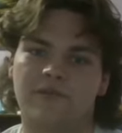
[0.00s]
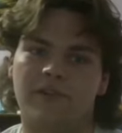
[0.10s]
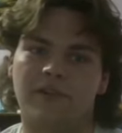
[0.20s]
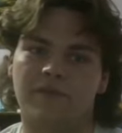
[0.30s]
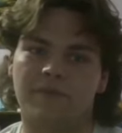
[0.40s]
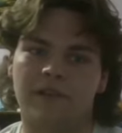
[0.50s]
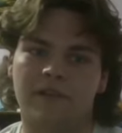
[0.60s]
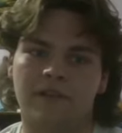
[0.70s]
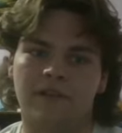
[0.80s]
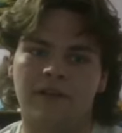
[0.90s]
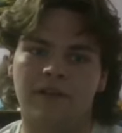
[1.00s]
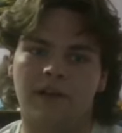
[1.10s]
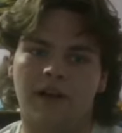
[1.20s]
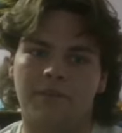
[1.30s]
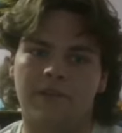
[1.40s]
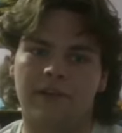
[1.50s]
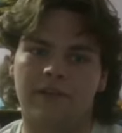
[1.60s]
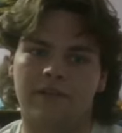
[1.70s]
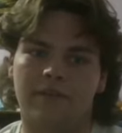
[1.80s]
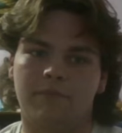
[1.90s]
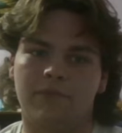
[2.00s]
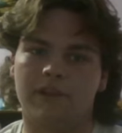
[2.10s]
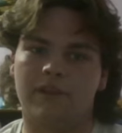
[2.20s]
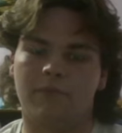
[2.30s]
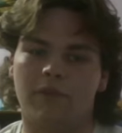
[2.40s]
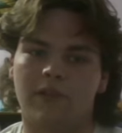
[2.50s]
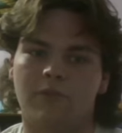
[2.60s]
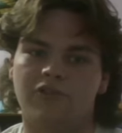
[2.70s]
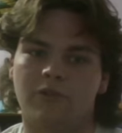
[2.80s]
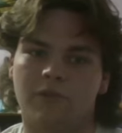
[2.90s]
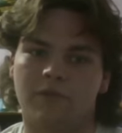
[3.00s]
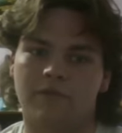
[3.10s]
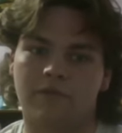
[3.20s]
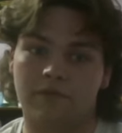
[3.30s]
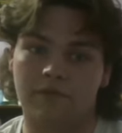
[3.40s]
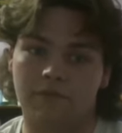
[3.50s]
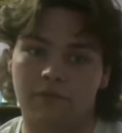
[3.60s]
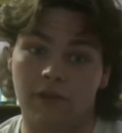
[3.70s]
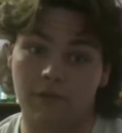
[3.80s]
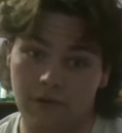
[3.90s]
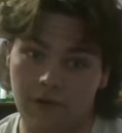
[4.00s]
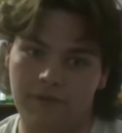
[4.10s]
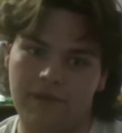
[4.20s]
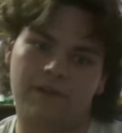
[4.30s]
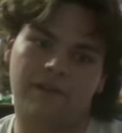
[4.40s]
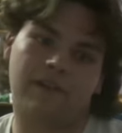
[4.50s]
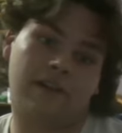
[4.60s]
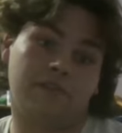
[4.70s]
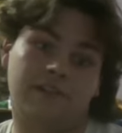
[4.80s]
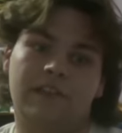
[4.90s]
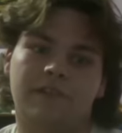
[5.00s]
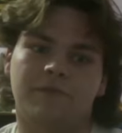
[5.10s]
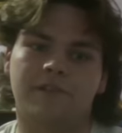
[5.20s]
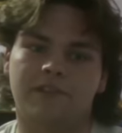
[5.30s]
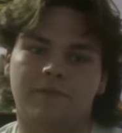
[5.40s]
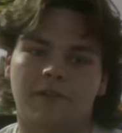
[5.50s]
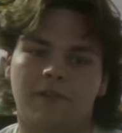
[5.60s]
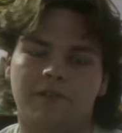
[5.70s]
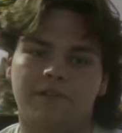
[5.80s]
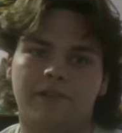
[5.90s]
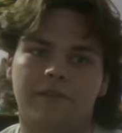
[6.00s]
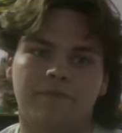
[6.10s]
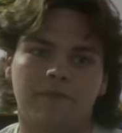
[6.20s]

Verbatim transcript: great for me. I'm thinking B, below Giorno. Below, oh, the yeah, C is reasonable, honestly.